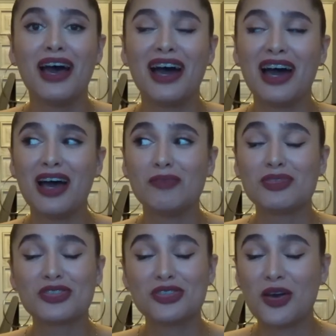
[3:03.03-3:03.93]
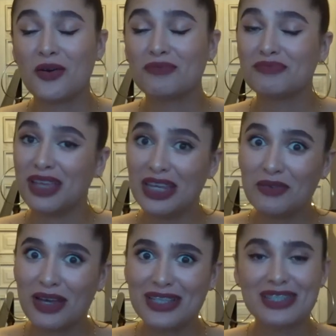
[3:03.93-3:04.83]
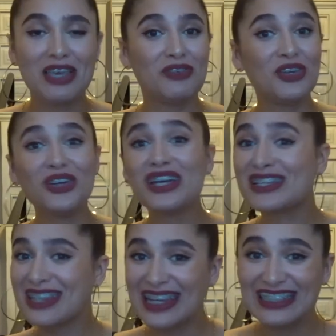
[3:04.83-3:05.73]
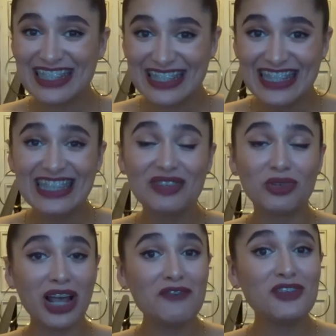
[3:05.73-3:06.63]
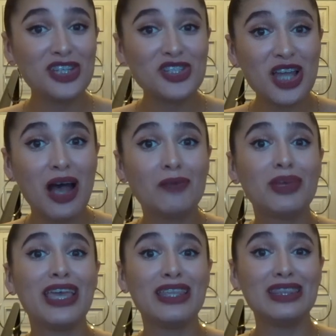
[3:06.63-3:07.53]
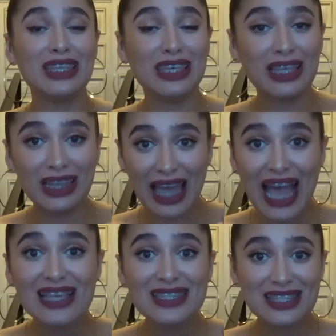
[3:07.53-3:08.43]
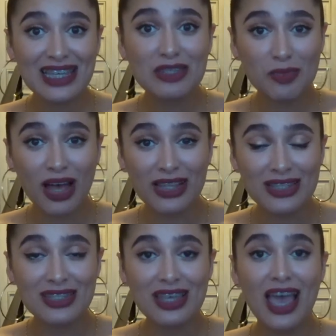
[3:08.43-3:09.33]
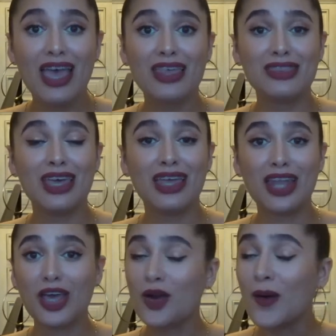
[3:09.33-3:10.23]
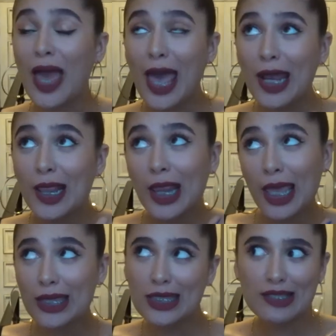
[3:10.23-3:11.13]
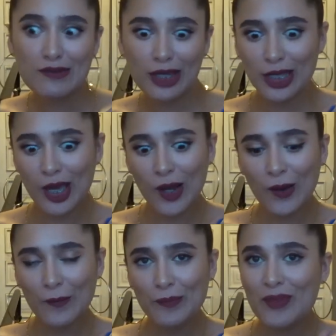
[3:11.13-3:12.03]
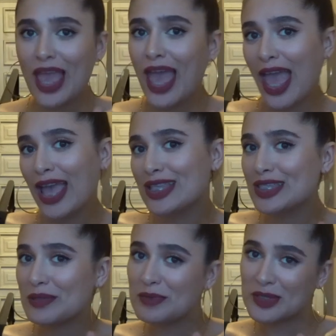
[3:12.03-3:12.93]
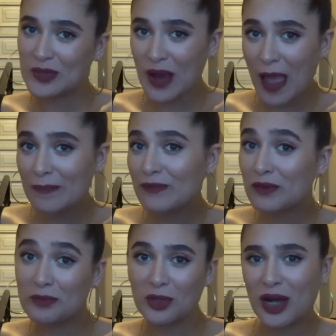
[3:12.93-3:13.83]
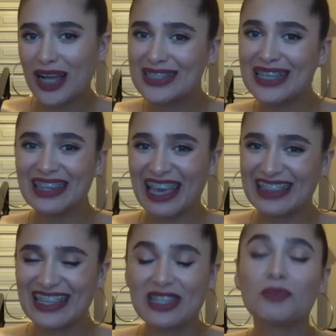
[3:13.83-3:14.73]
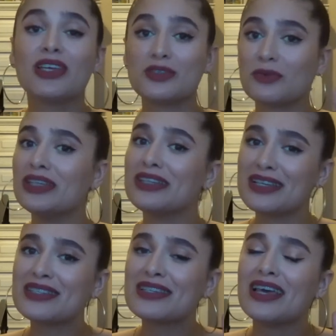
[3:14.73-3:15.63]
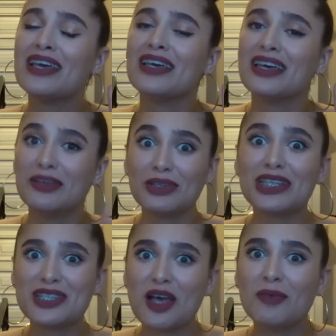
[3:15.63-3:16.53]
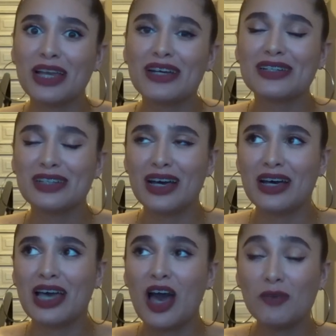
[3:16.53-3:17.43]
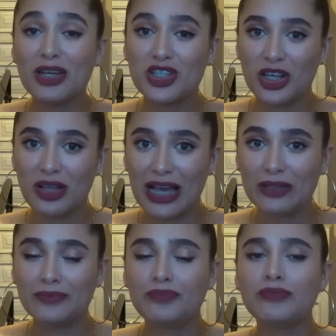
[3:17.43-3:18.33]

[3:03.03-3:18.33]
Um, so, anyways, if you're excited to see what I finished up in the last six months, then go ahead and like this video and subscribe for more content like this because it really does it really does help my uh, help my channel out